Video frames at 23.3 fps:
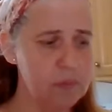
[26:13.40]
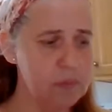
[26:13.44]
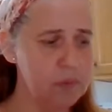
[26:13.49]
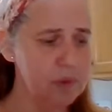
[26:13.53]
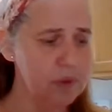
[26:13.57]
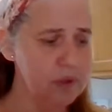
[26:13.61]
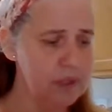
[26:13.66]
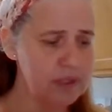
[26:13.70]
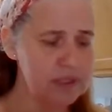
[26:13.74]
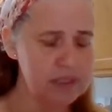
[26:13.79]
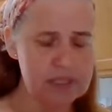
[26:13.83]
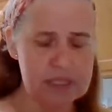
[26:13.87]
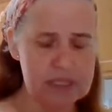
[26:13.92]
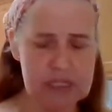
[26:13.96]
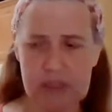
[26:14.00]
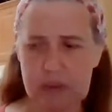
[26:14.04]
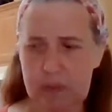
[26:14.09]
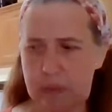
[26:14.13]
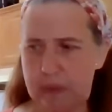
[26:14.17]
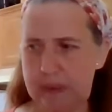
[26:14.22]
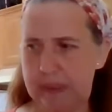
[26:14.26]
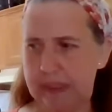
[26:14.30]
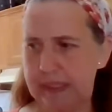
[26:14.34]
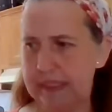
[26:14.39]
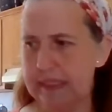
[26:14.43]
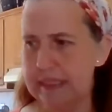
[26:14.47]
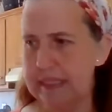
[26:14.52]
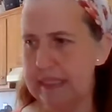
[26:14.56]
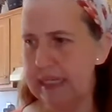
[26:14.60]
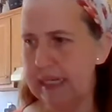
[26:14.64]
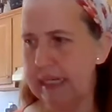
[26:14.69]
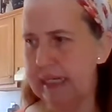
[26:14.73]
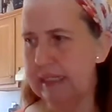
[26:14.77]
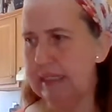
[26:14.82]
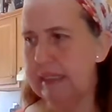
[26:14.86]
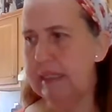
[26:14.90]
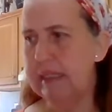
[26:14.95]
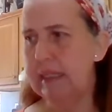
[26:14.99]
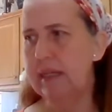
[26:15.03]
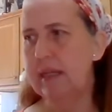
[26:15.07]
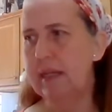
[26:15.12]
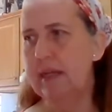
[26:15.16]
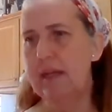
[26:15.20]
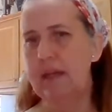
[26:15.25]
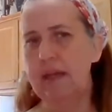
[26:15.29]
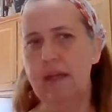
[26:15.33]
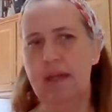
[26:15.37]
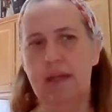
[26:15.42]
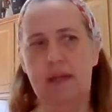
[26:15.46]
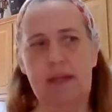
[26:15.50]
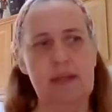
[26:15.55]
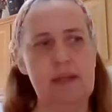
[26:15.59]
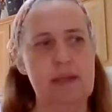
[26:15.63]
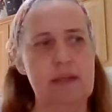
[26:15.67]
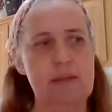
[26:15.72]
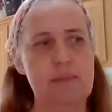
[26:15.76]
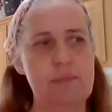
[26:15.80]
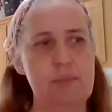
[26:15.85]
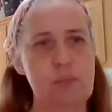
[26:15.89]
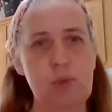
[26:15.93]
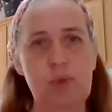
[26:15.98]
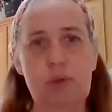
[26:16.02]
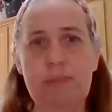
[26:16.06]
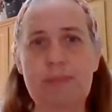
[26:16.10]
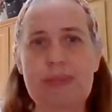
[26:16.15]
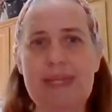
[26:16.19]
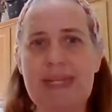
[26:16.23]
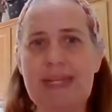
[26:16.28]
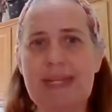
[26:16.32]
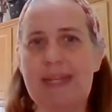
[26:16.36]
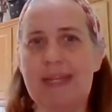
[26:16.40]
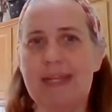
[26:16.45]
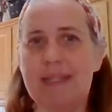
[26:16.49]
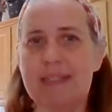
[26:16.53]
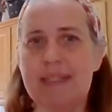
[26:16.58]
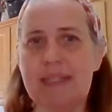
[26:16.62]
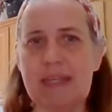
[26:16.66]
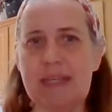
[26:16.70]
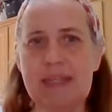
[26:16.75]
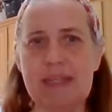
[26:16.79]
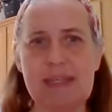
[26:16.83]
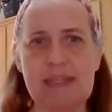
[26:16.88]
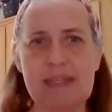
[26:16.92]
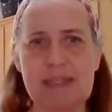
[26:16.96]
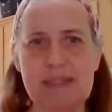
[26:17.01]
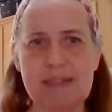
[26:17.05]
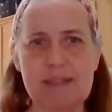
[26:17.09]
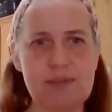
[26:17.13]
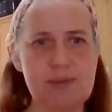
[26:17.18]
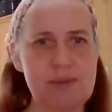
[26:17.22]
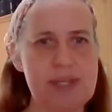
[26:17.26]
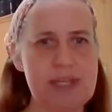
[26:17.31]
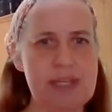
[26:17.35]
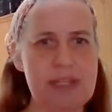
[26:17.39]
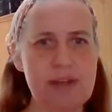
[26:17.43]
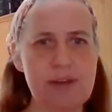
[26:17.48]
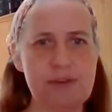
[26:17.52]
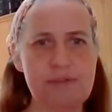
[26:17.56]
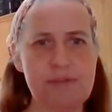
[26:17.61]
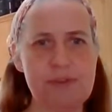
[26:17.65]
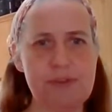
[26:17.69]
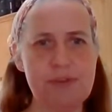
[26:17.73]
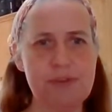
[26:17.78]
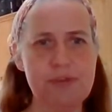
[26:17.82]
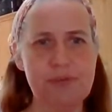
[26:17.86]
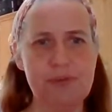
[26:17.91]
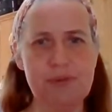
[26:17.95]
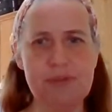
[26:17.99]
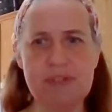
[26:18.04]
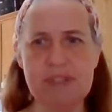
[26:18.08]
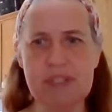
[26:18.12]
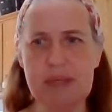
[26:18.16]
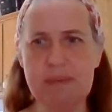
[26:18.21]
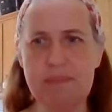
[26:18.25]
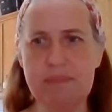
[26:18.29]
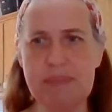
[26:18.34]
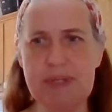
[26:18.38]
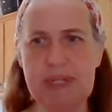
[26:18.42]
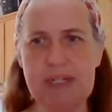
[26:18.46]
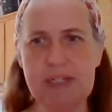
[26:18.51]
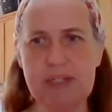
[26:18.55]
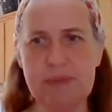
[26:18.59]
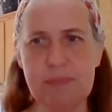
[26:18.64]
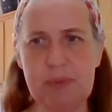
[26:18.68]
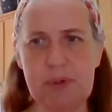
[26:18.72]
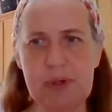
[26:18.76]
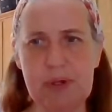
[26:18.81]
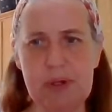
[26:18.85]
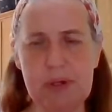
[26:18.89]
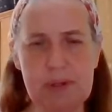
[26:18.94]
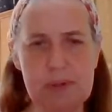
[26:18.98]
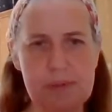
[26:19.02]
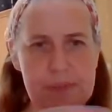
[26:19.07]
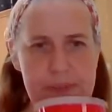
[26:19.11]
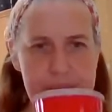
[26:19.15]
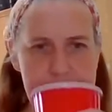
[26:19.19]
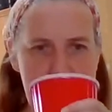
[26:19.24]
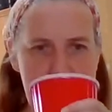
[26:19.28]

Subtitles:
else that he's working today. More meetings. I think he's doing interviews for his company tomorrow.